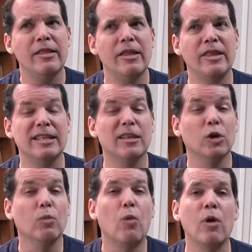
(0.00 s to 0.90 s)
The thin's a
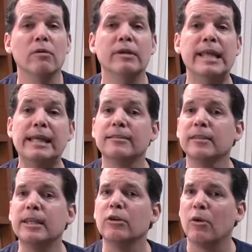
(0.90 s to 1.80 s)
little more
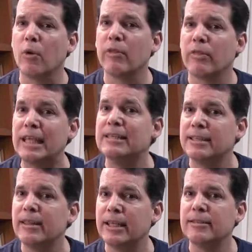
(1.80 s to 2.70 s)
nasally or
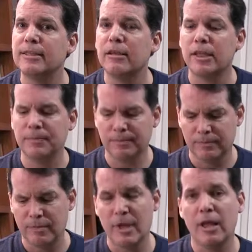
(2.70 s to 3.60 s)
thin sounding.
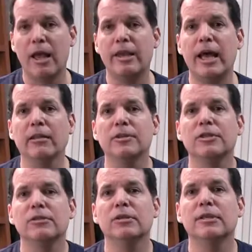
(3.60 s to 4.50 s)
And now
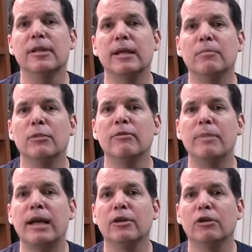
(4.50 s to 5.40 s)
listen to it as I move
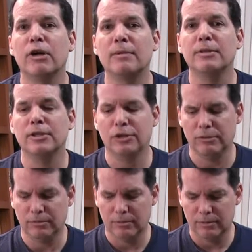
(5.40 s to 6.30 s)
it back into correct
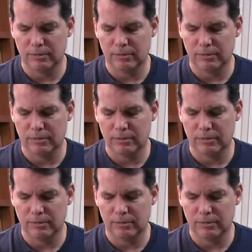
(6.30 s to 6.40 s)
position.